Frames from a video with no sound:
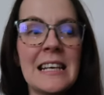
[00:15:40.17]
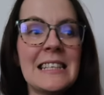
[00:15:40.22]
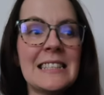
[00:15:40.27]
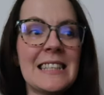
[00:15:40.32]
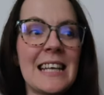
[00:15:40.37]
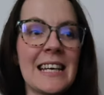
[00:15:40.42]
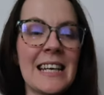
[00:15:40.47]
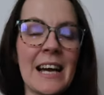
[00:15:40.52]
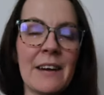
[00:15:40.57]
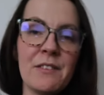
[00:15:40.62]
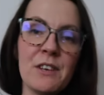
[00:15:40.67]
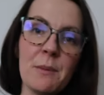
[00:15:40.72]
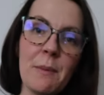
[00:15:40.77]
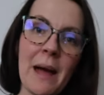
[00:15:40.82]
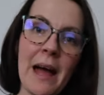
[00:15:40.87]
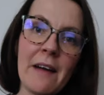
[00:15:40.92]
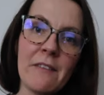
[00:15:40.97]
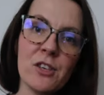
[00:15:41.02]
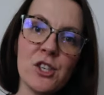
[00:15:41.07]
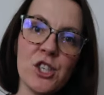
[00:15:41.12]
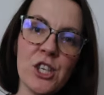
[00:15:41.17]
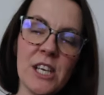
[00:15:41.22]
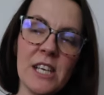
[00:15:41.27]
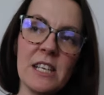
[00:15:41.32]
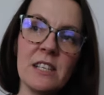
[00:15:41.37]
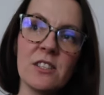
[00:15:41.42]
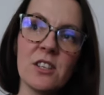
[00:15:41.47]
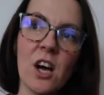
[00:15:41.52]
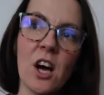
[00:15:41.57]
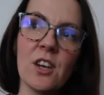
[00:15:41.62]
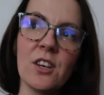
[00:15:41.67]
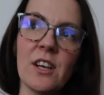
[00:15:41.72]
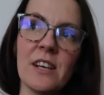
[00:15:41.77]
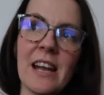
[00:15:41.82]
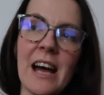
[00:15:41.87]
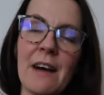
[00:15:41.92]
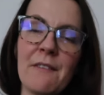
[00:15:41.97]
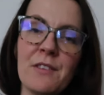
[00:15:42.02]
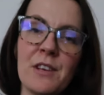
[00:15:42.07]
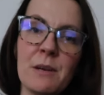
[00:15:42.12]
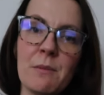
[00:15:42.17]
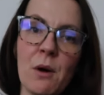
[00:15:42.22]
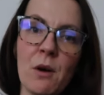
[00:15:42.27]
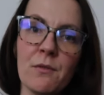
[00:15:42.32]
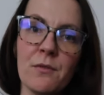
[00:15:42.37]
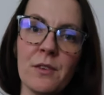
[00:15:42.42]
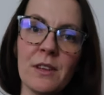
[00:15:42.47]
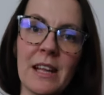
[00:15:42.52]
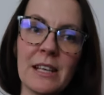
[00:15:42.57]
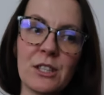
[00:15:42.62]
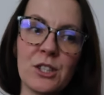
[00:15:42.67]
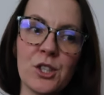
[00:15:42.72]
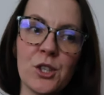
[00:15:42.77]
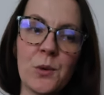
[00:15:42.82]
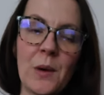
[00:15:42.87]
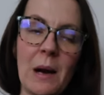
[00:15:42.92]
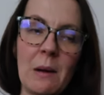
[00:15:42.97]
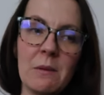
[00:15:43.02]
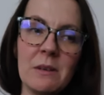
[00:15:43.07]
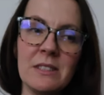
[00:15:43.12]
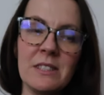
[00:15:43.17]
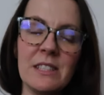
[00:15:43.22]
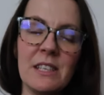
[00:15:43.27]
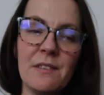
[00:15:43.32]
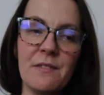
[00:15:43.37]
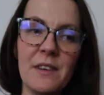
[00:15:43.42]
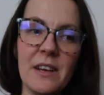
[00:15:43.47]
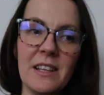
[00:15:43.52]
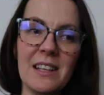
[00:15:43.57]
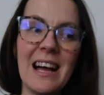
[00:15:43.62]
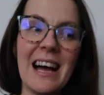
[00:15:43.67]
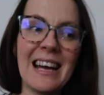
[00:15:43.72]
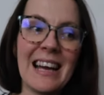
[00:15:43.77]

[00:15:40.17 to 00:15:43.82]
It's like having a pair of jeans on and having them on for like 2 hours and you feel,